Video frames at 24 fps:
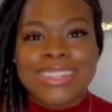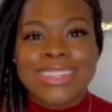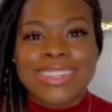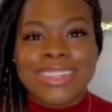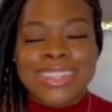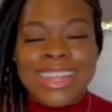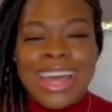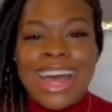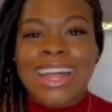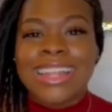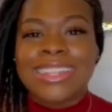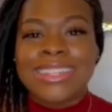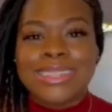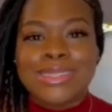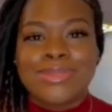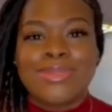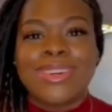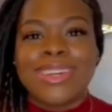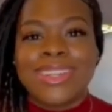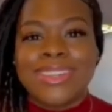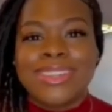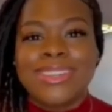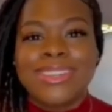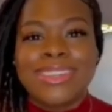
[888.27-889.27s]
So that's
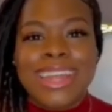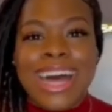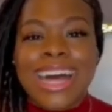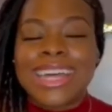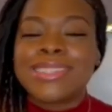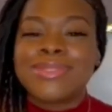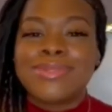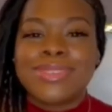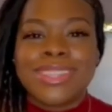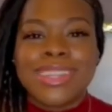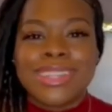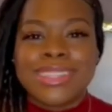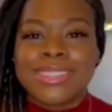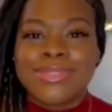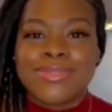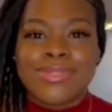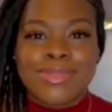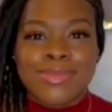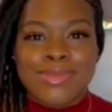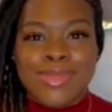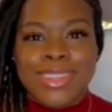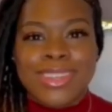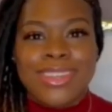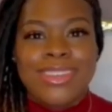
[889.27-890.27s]
what does it for
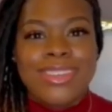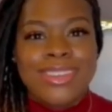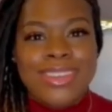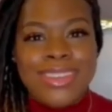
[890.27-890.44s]
me.